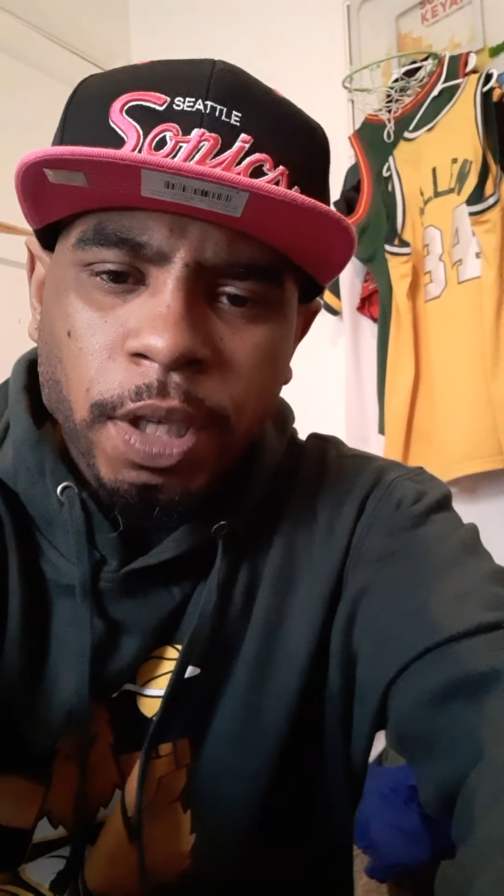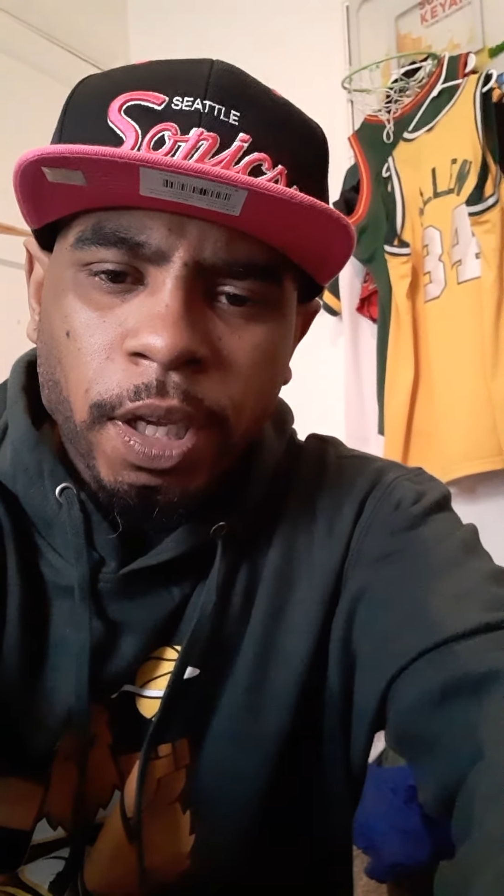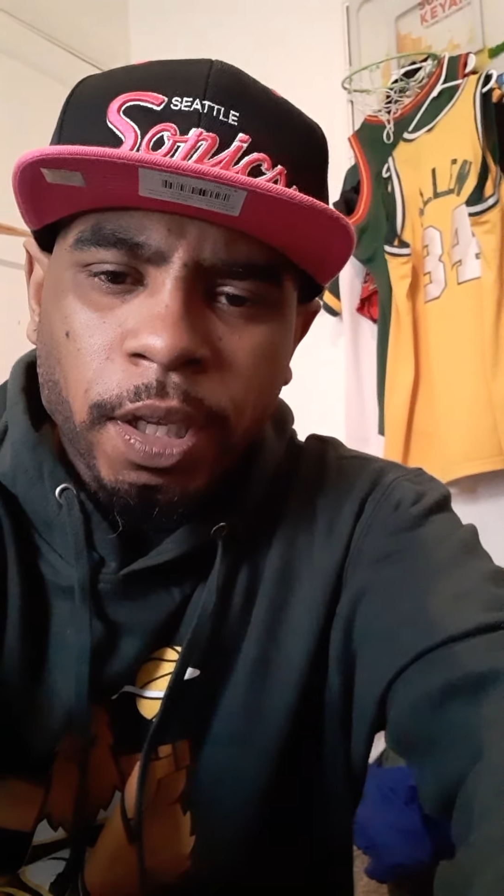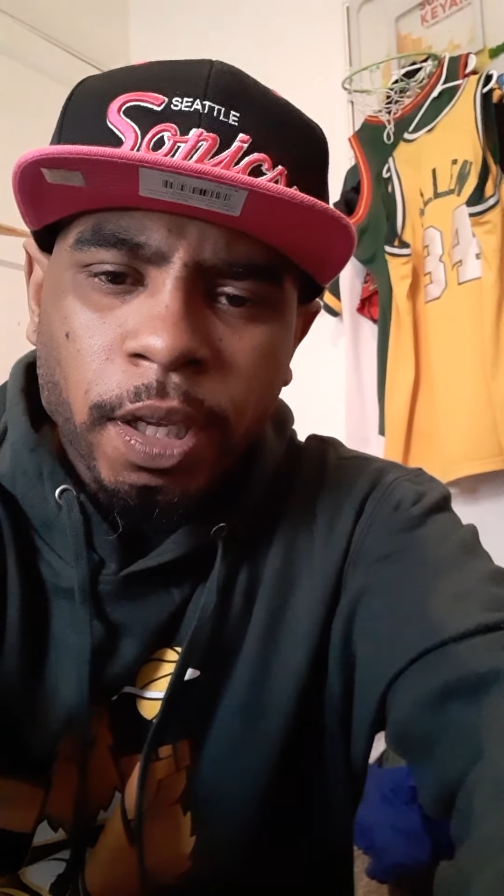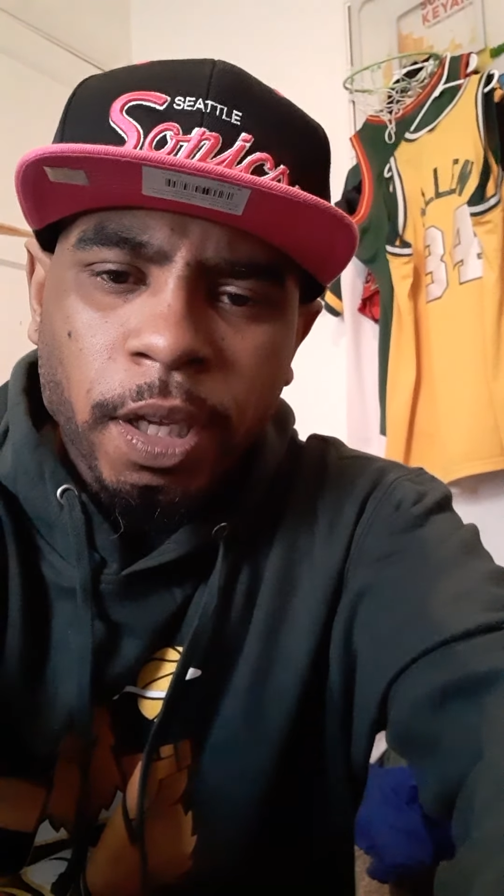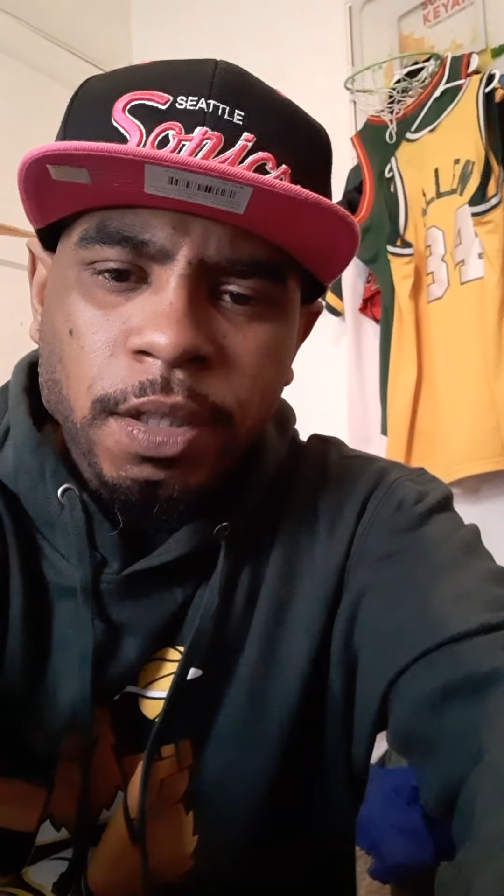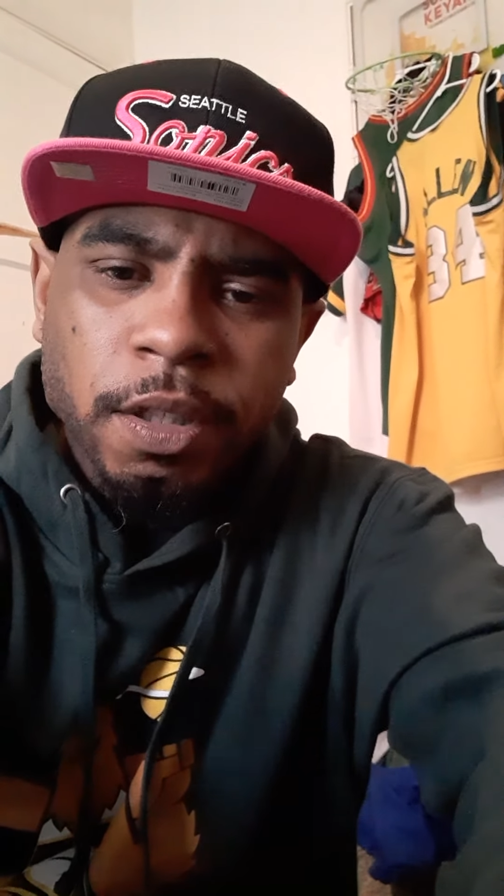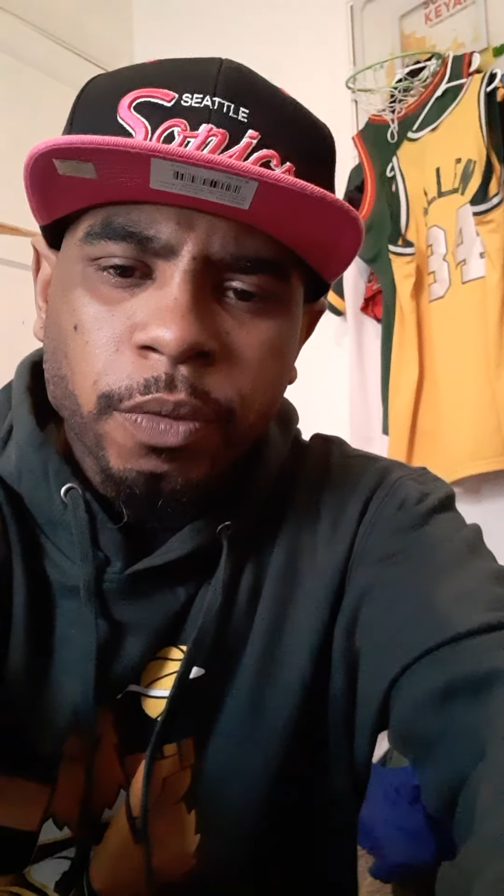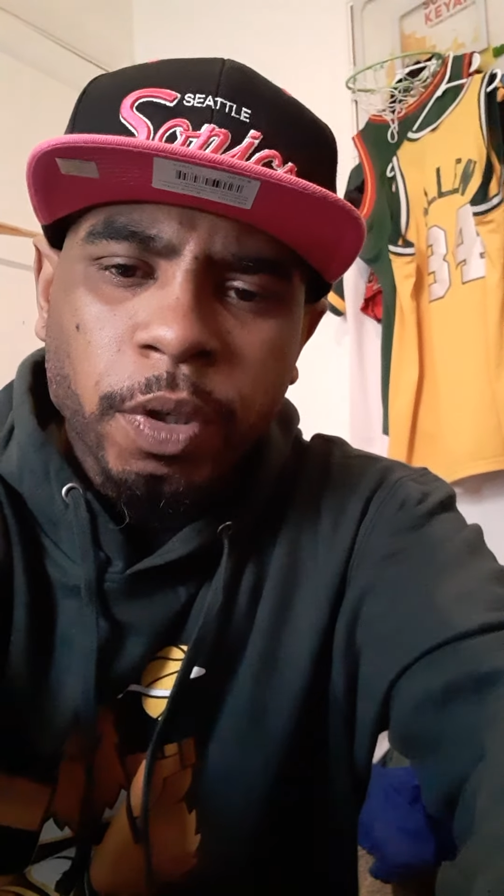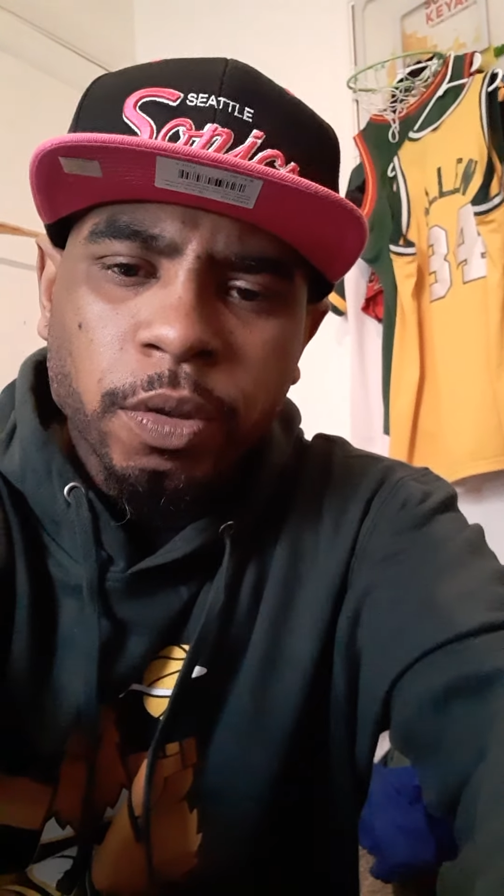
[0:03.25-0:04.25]
aka
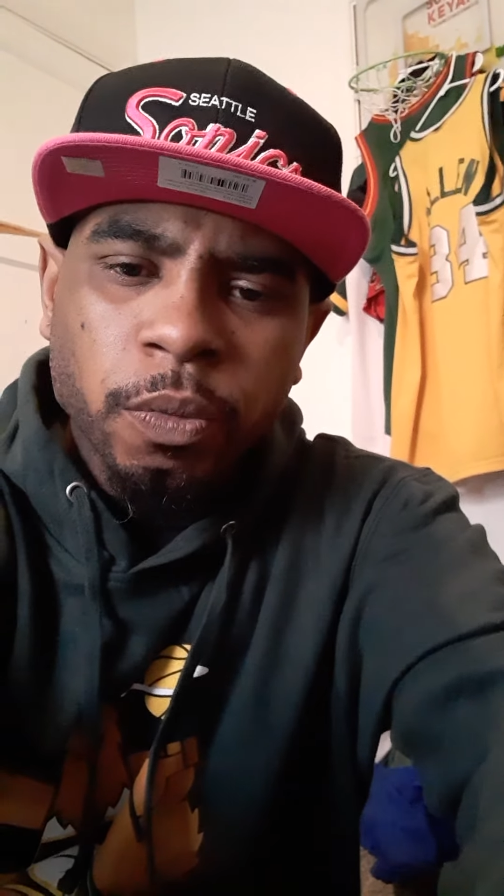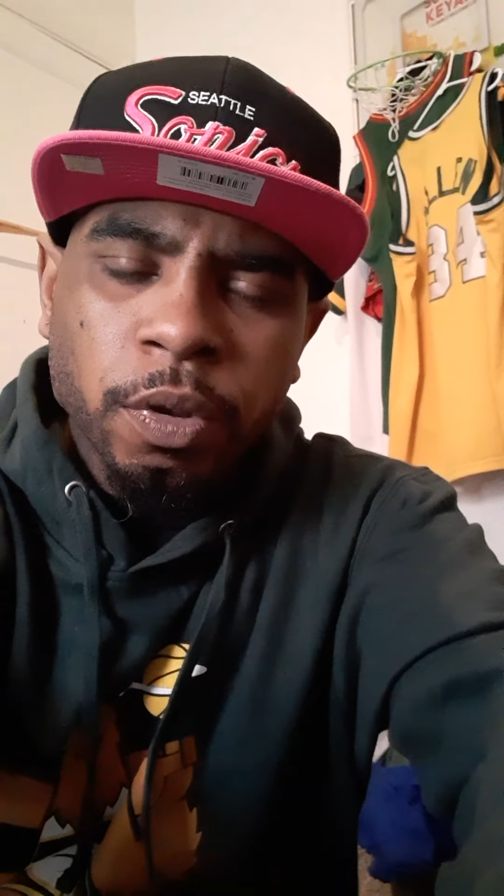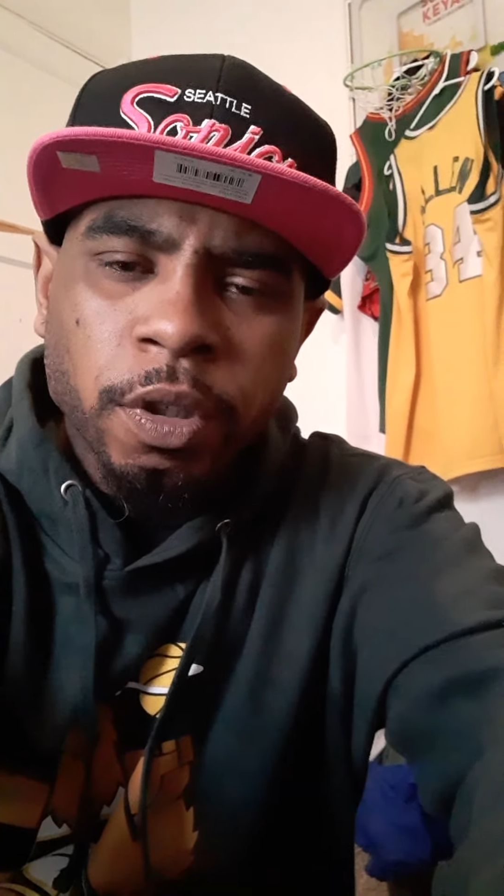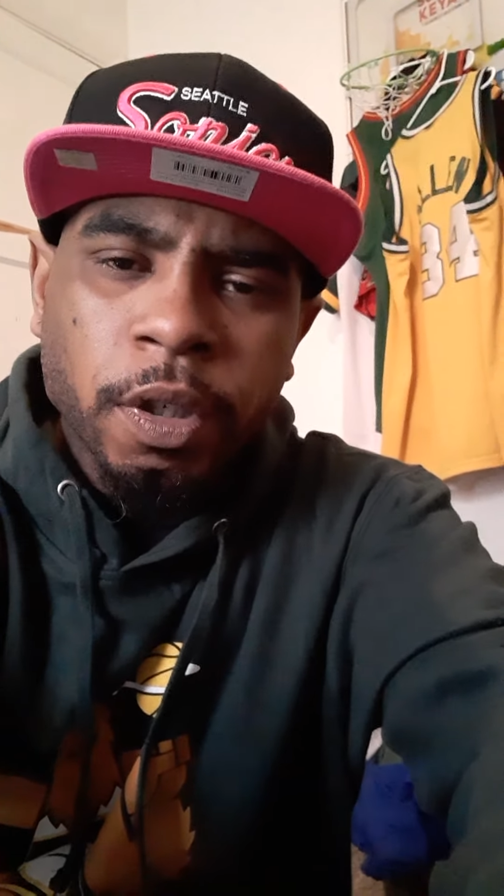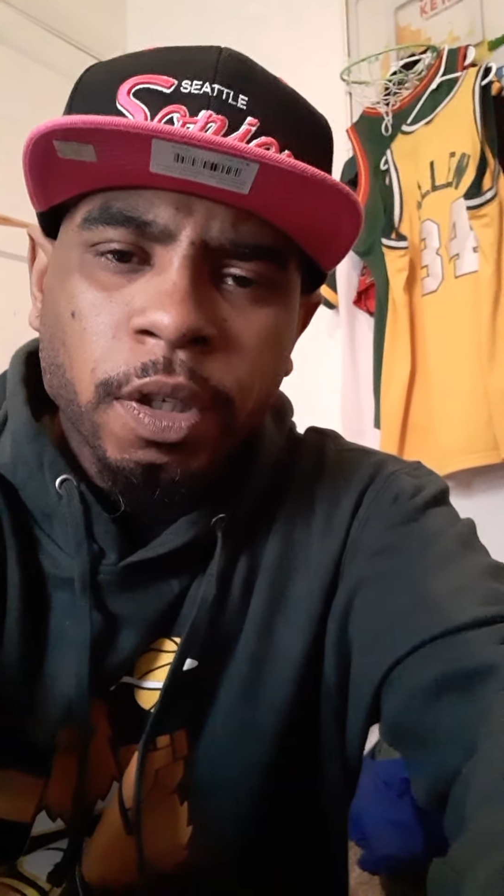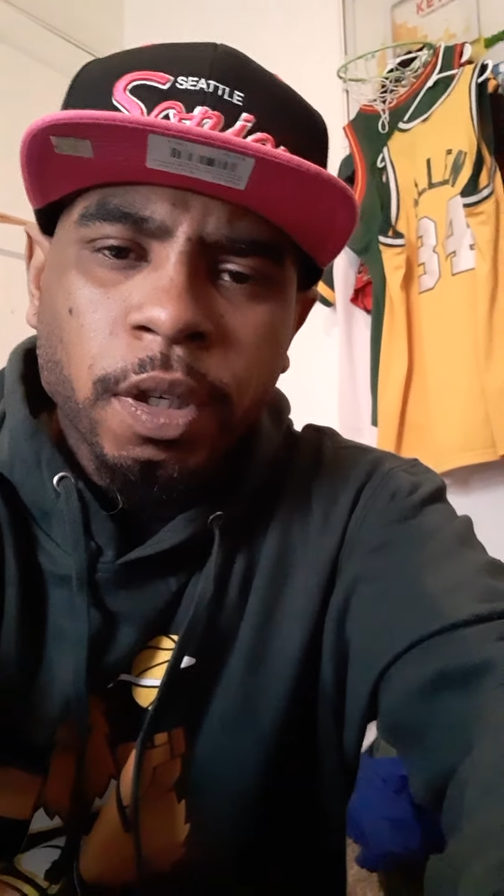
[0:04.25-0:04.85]
Slick Rick the Ruler.